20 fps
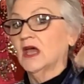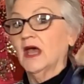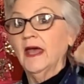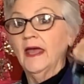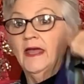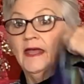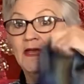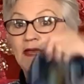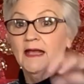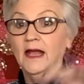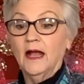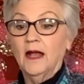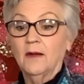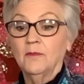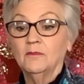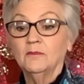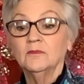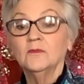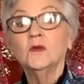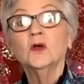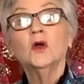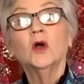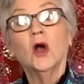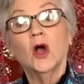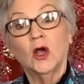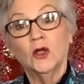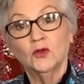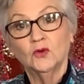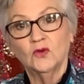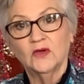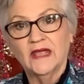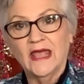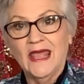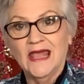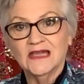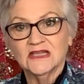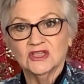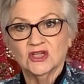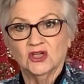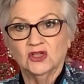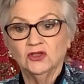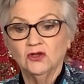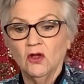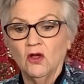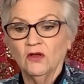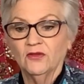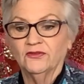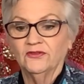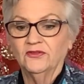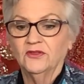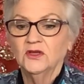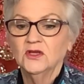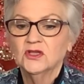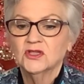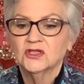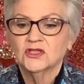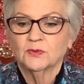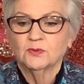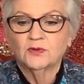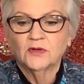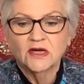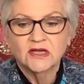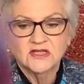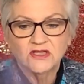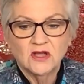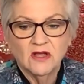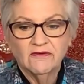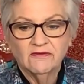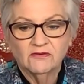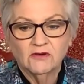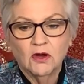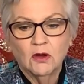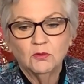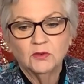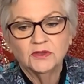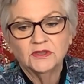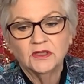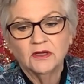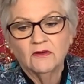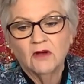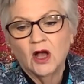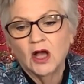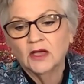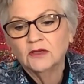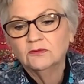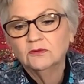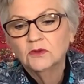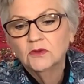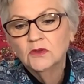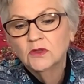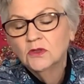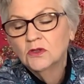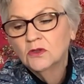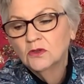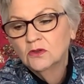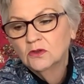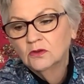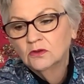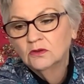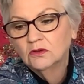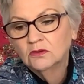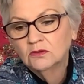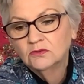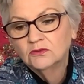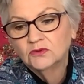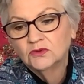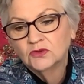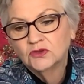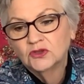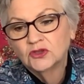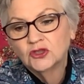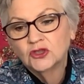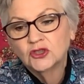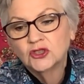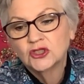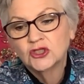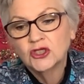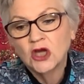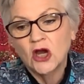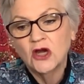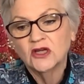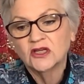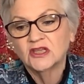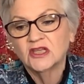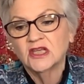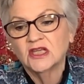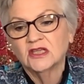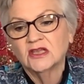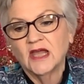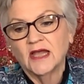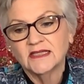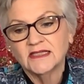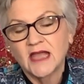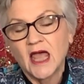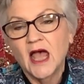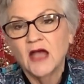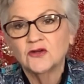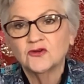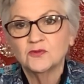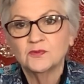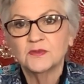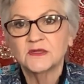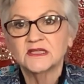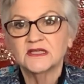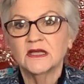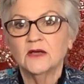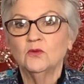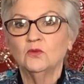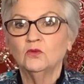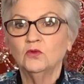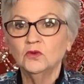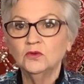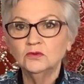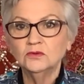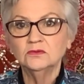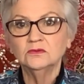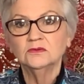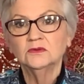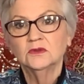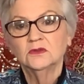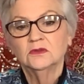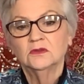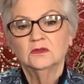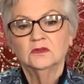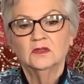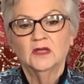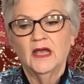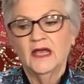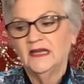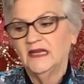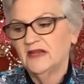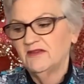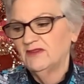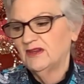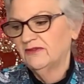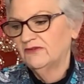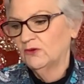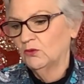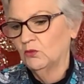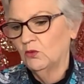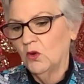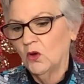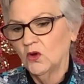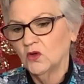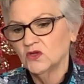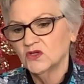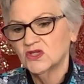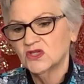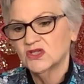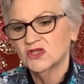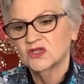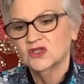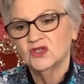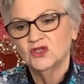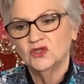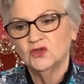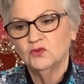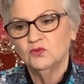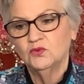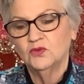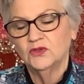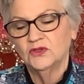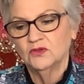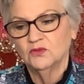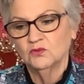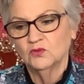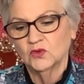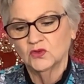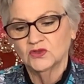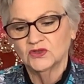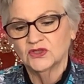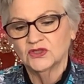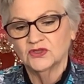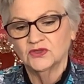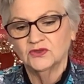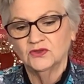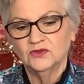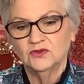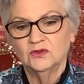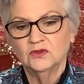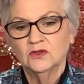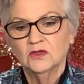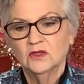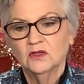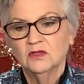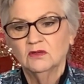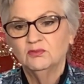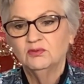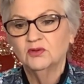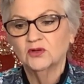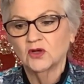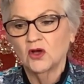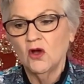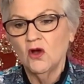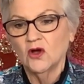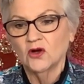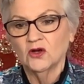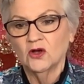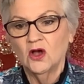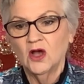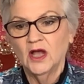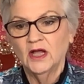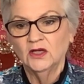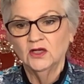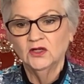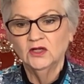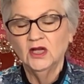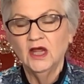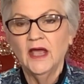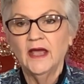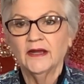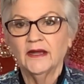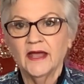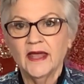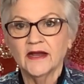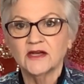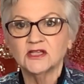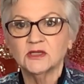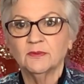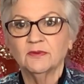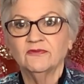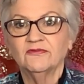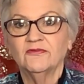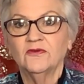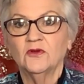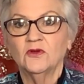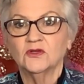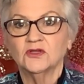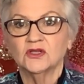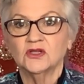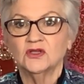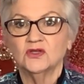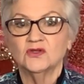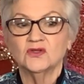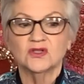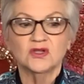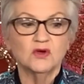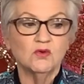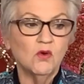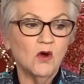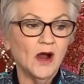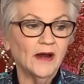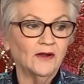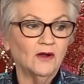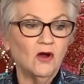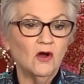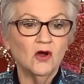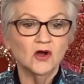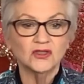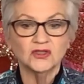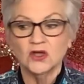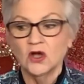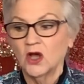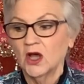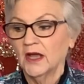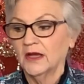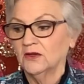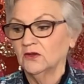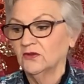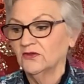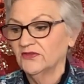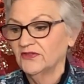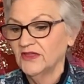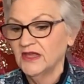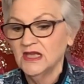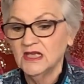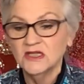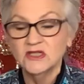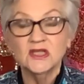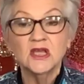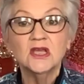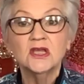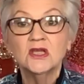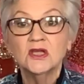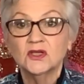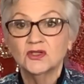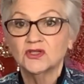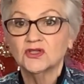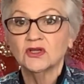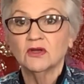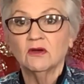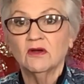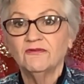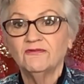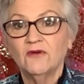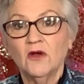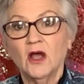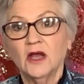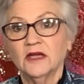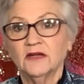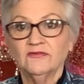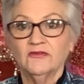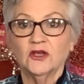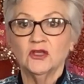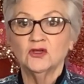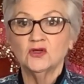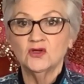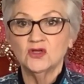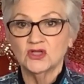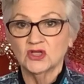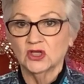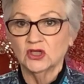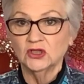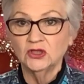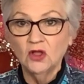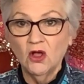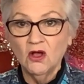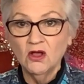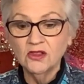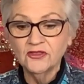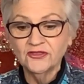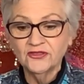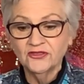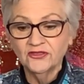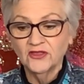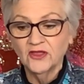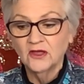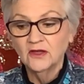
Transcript: an organza cloth to press over. I don't think that's 100% wool, and even if it was, you wouldn't want to put a hot iron on it, and I actually prefer to use quite a hot iron on things. And so I find if I use a cloth,